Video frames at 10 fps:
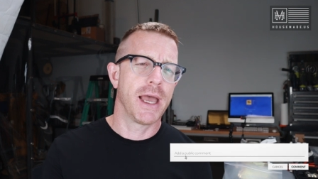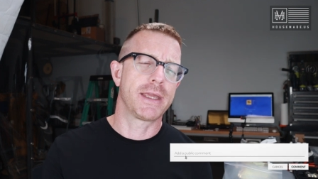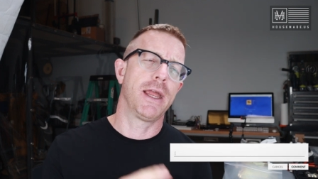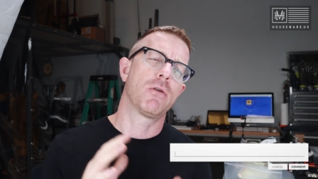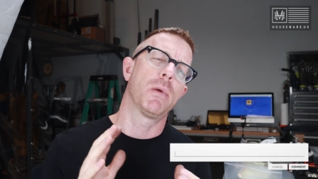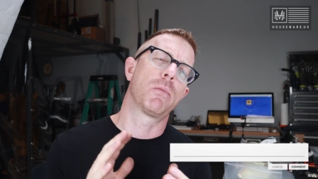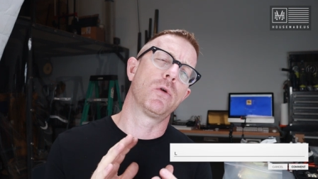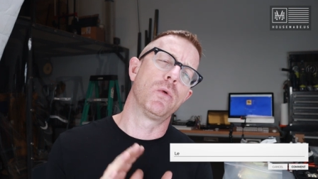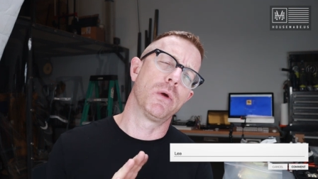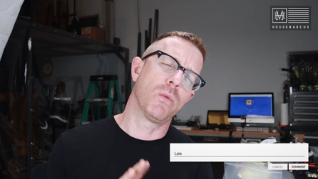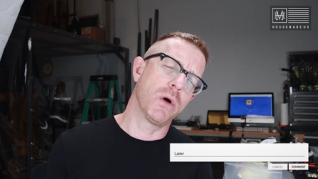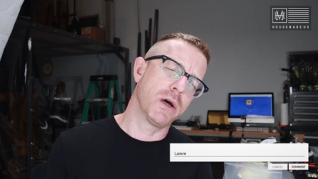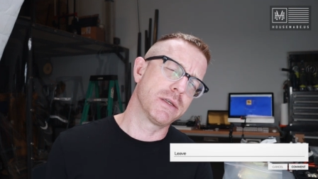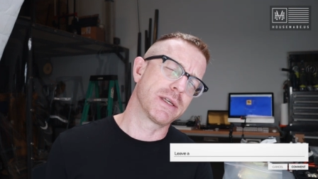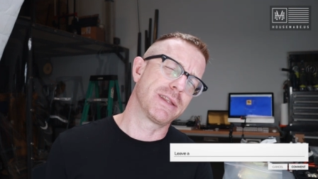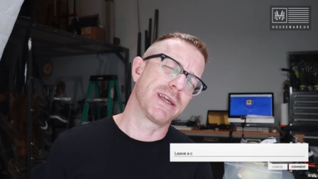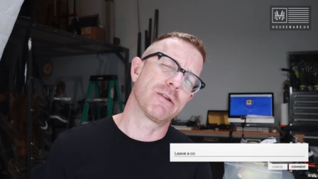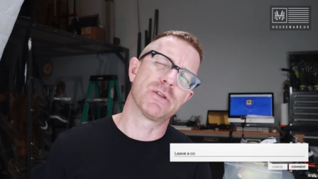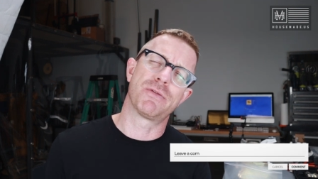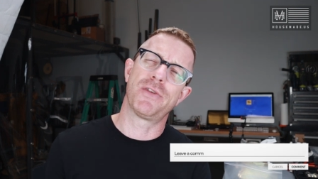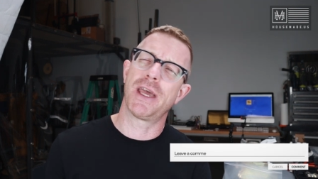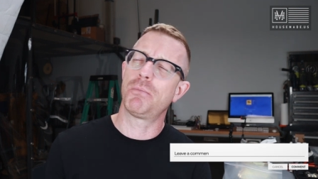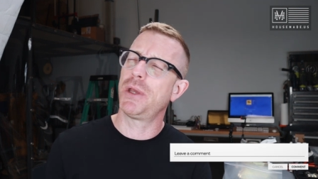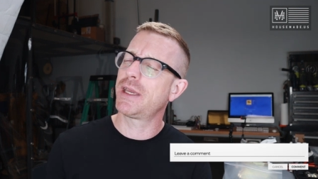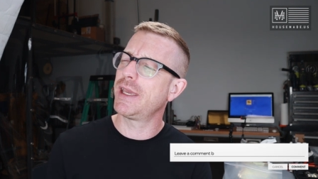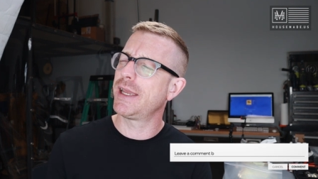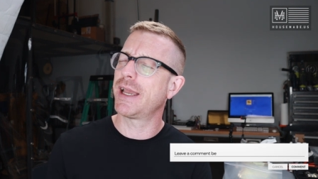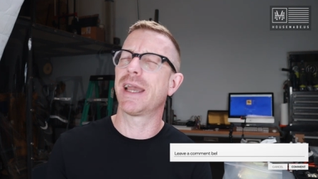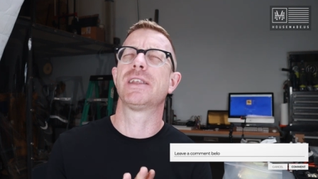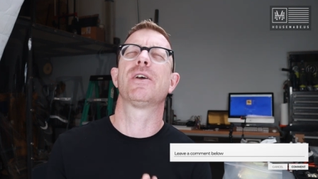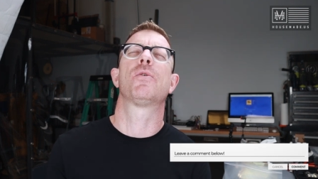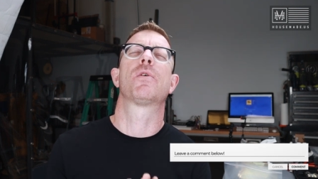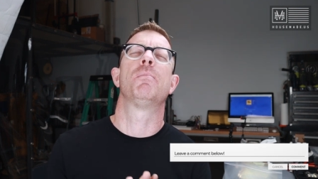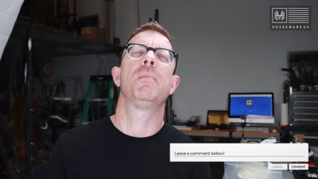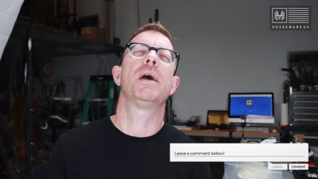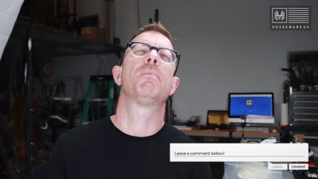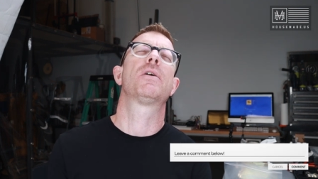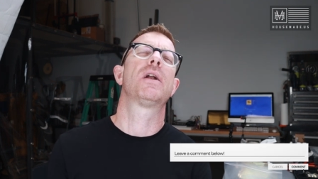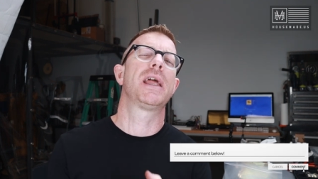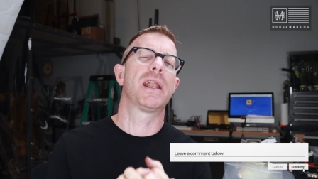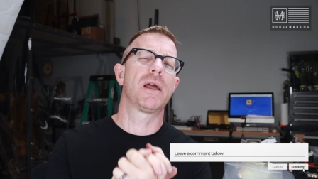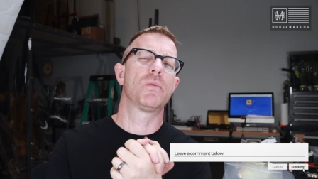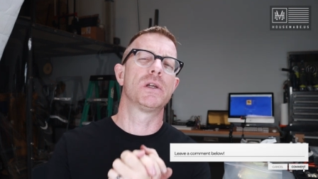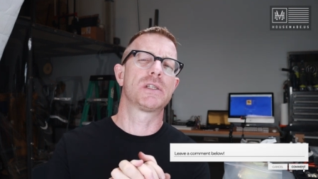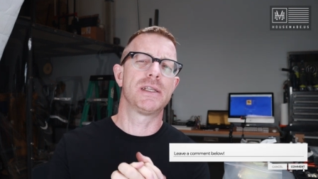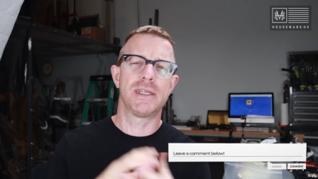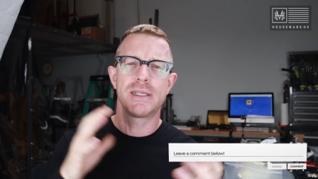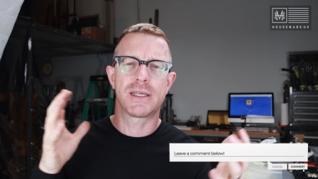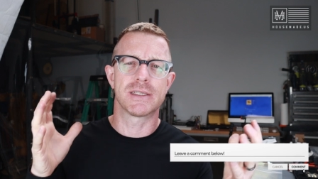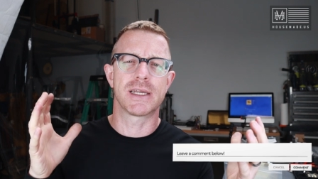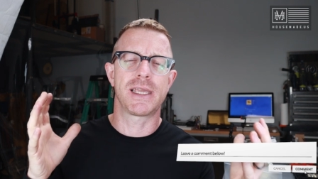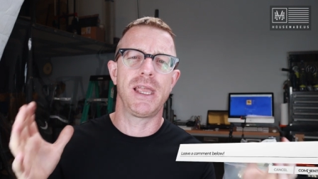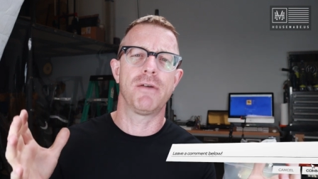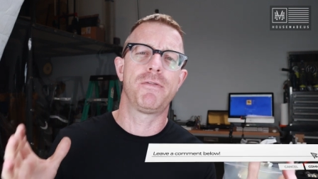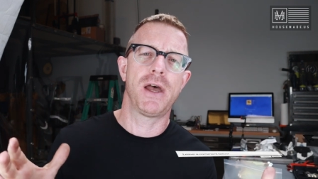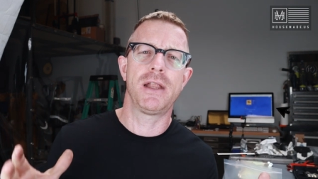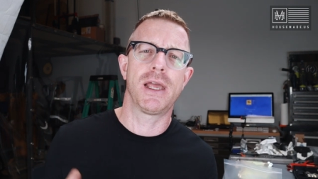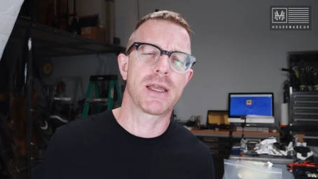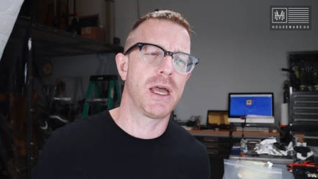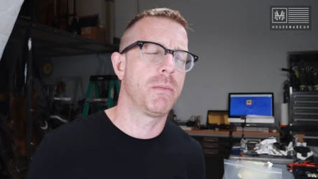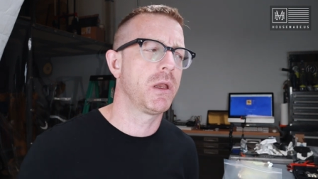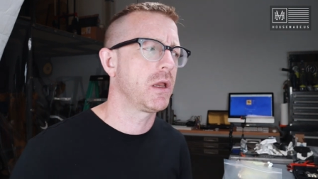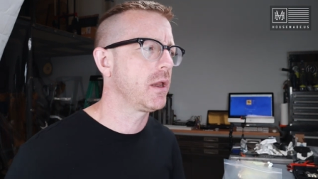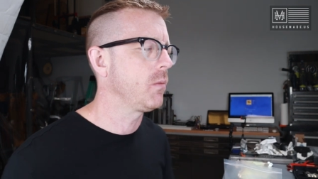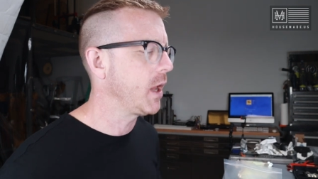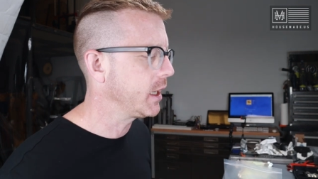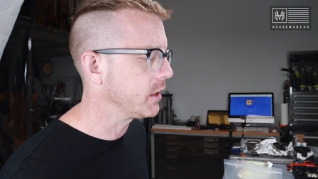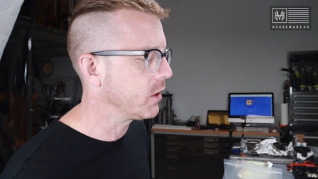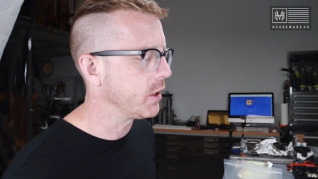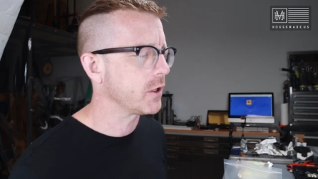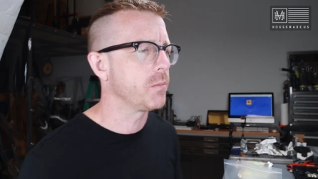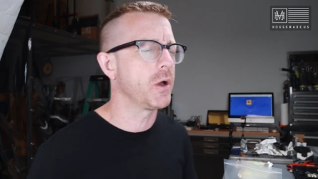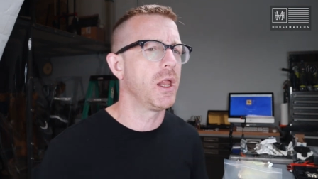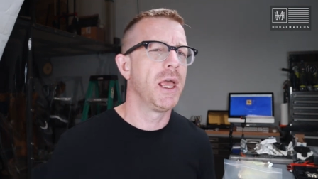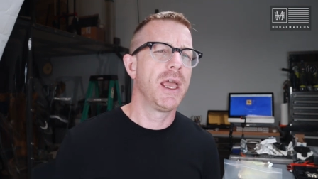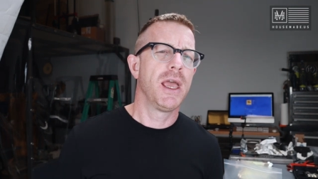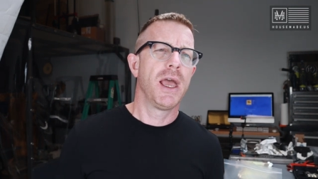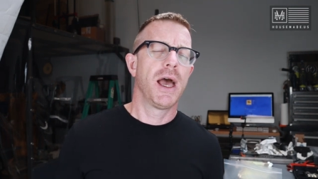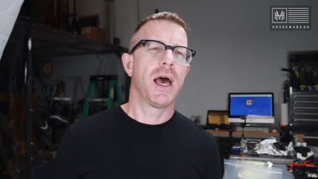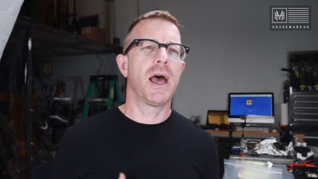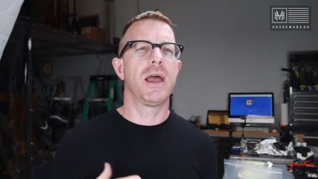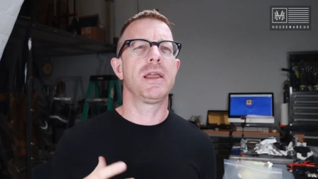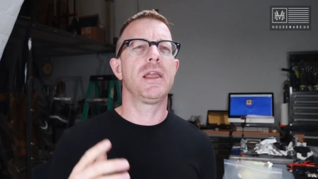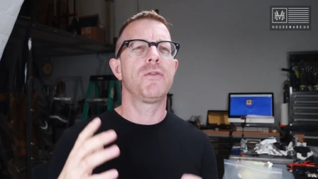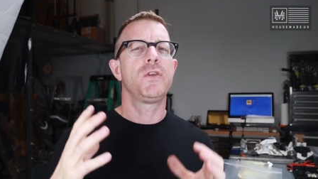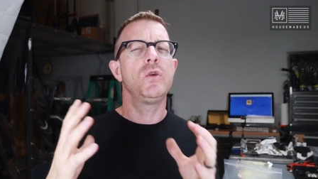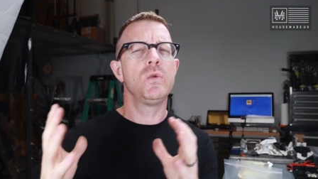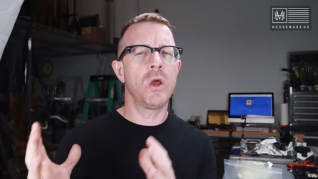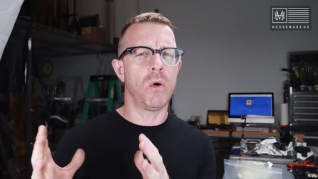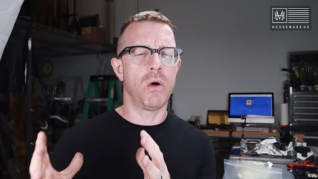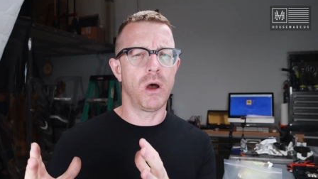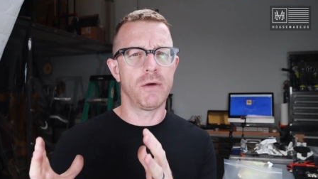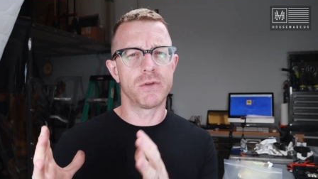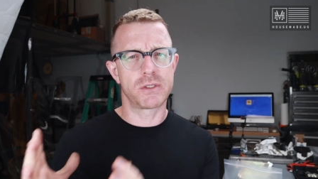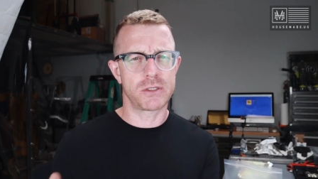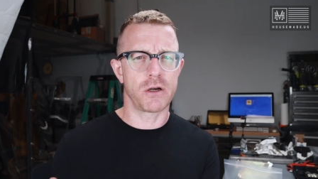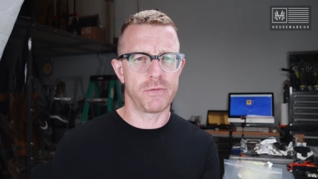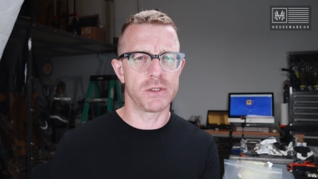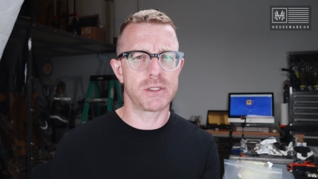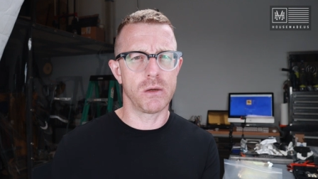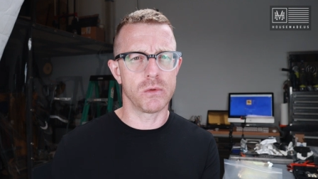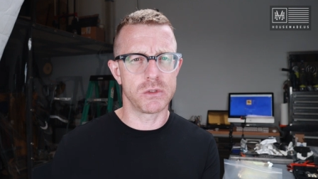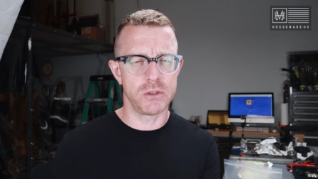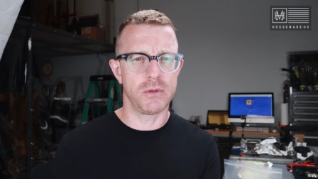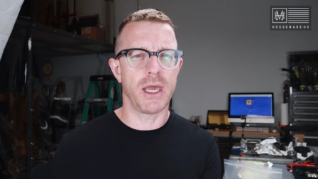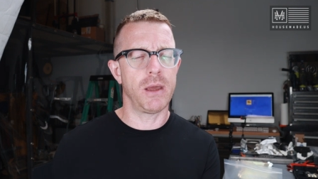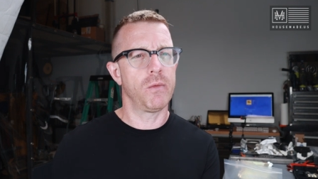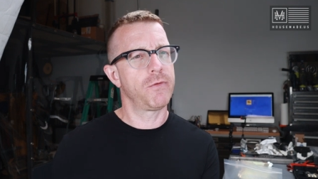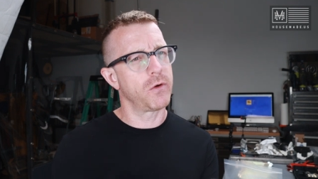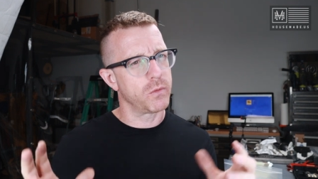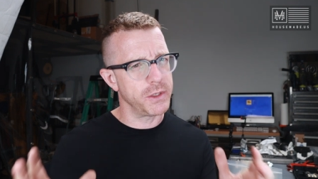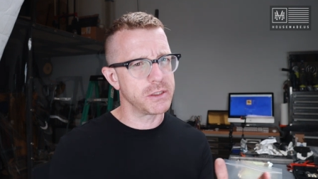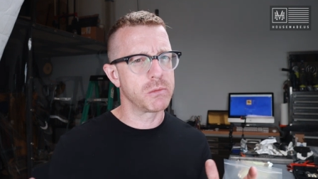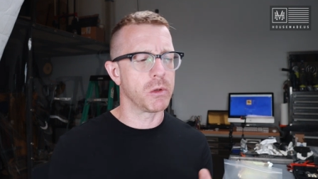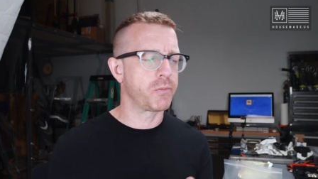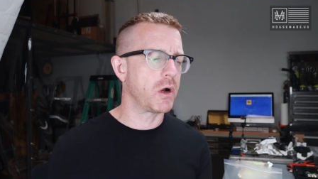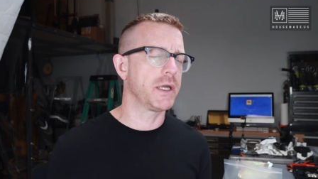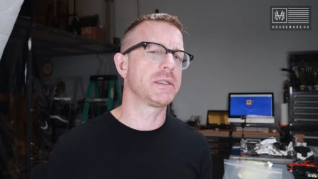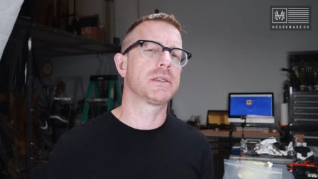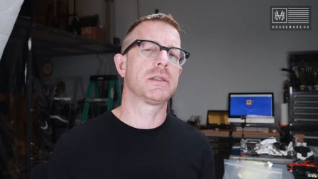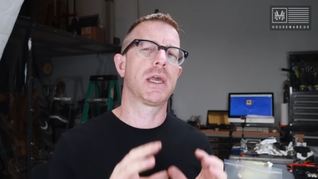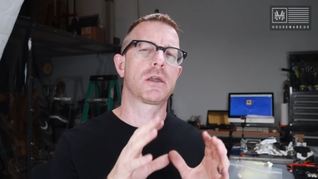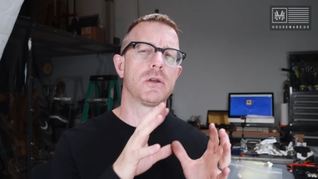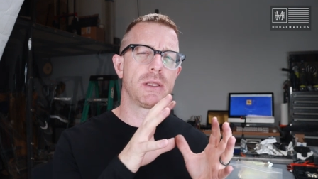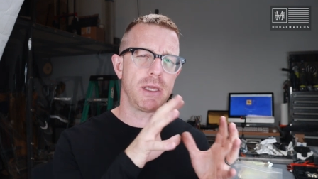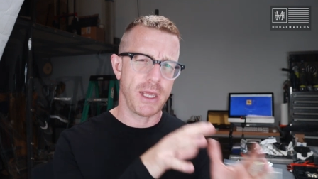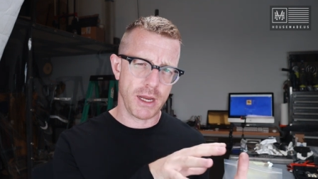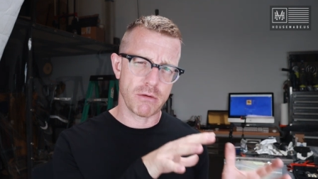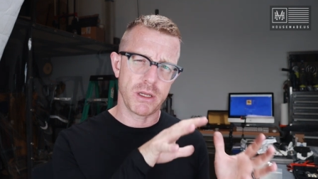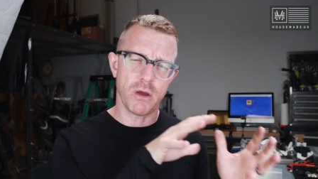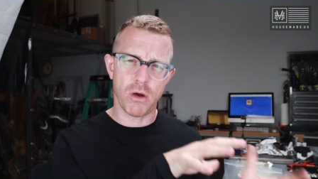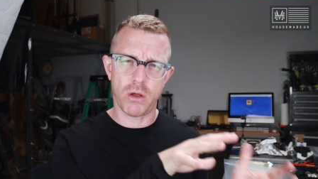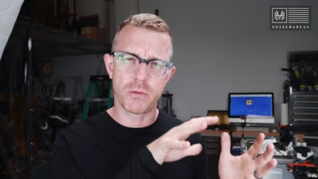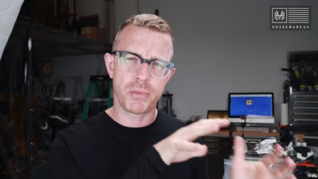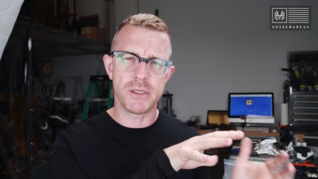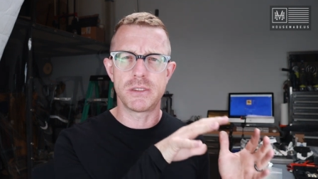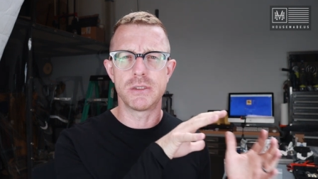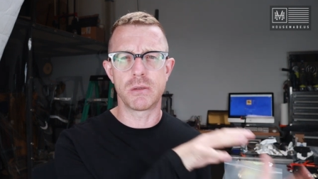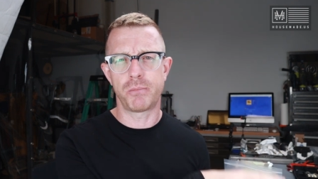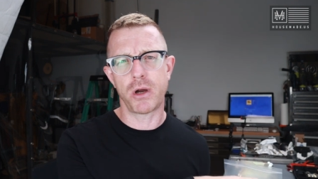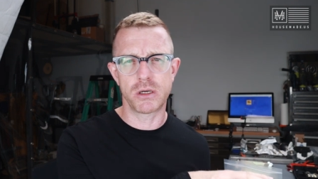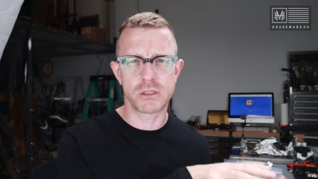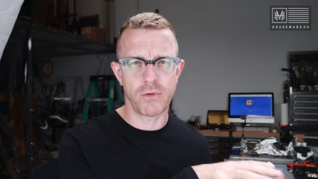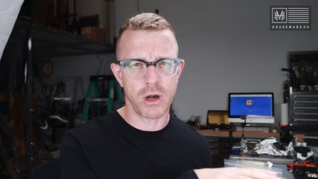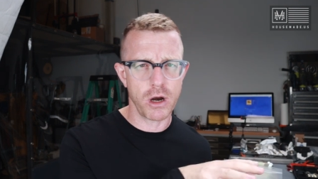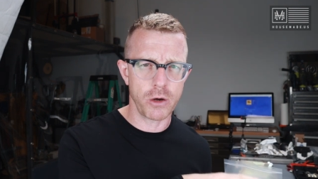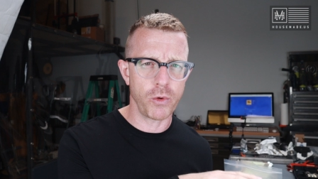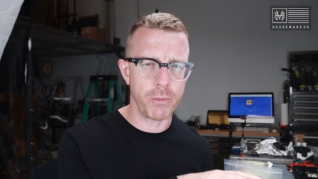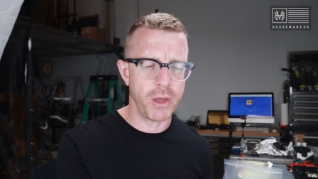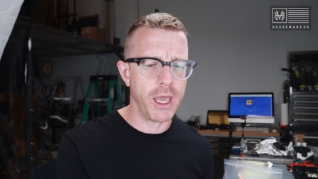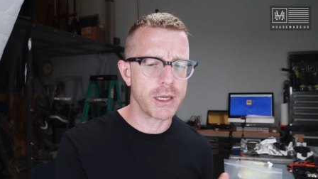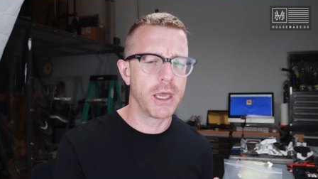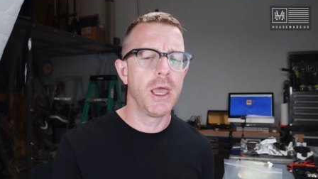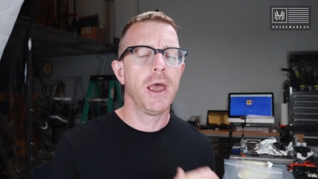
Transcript: I can't remember who it was. I think it was Vet Picking. I don't remember, and I wish I did because I can't find that comment any, any longer. But uh, if you know of a service that will do that for a reasonable price that could carry all the pieces and parts of our hardware pack,